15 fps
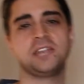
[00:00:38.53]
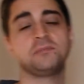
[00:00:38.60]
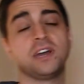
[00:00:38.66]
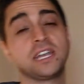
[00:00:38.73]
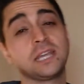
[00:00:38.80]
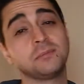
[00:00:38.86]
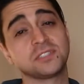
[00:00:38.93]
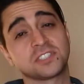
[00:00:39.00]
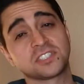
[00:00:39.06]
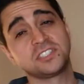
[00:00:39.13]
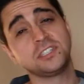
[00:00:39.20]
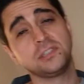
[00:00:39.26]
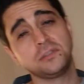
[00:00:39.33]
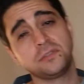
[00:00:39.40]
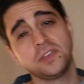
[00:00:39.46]
My name is
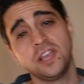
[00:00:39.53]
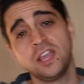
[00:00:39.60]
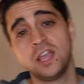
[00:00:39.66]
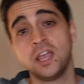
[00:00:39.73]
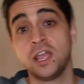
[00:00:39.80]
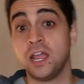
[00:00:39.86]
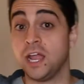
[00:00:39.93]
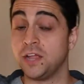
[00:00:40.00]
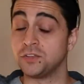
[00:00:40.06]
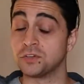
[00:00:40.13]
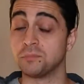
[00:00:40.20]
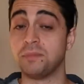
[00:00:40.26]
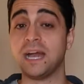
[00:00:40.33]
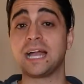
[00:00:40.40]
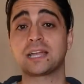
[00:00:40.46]
Steve, and you're
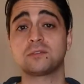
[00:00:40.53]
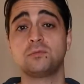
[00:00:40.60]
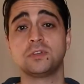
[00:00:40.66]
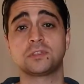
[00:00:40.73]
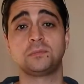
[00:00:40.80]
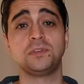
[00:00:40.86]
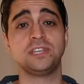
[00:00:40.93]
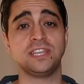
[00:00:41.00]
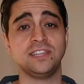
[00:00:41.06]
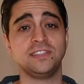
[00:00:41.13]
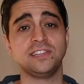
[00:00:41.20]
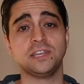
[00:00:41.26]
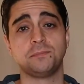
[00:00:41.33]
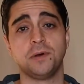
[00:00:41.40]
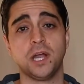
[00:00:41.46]
back with me in
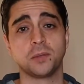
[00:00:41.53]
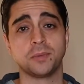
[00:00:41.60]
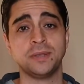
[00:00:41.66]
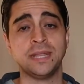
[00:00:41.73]
the apartment.